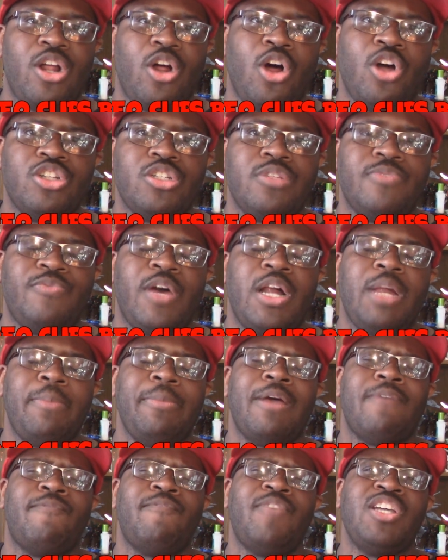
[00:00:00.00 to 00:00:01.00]
Also follow
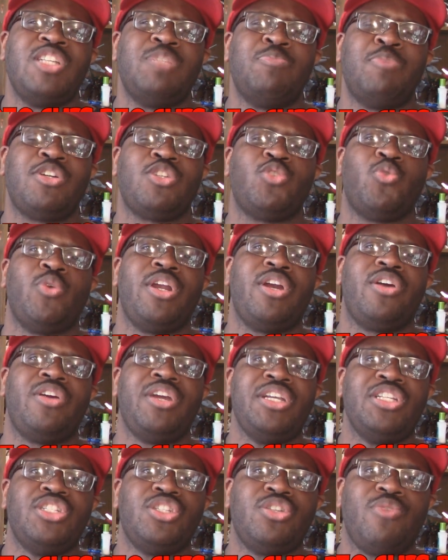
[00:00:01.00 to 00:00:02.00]
me on Facebook, Twitter,
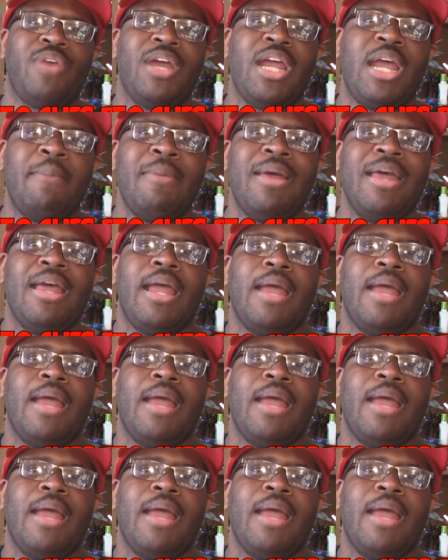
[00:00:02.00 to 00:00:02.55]
Instagram,